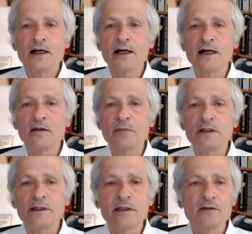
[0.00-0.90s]
I
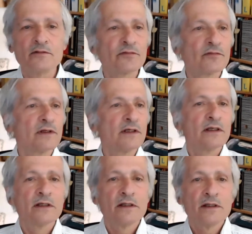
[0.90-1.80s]
believe
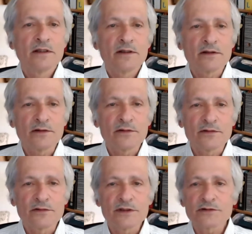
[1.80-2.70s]

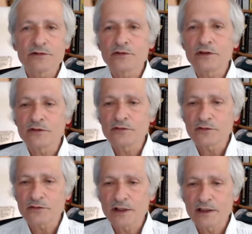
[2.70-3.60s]
this is the
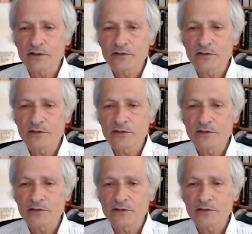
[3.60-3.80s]
right